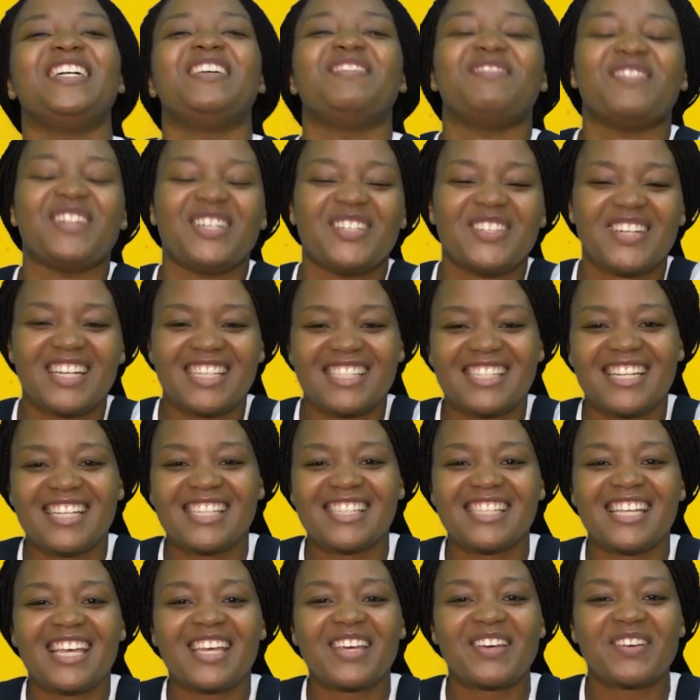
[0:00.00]
Matrix,
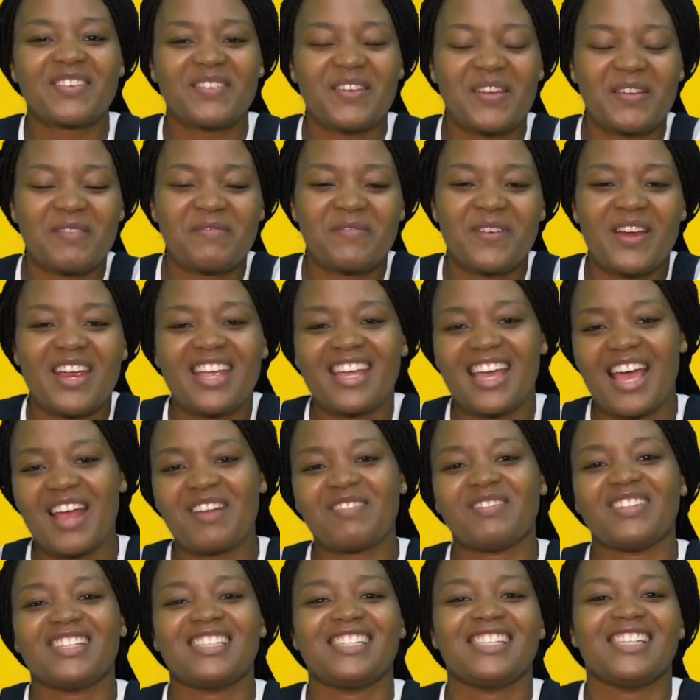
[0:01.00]
let's take a quick break
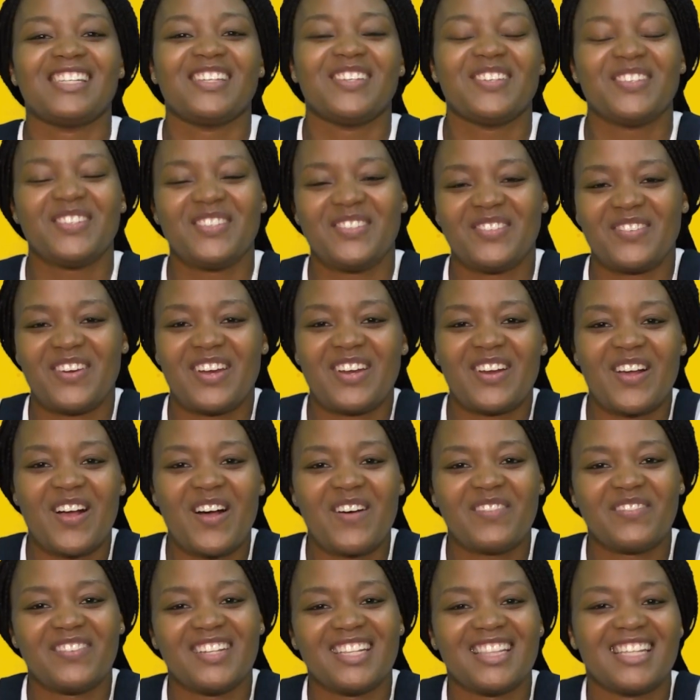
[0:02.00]
and we'll see you straight
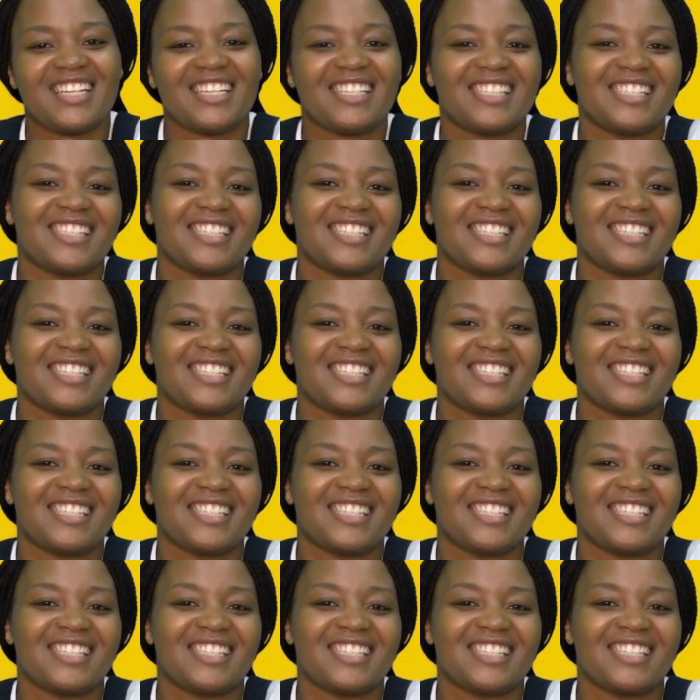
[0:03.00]
after this.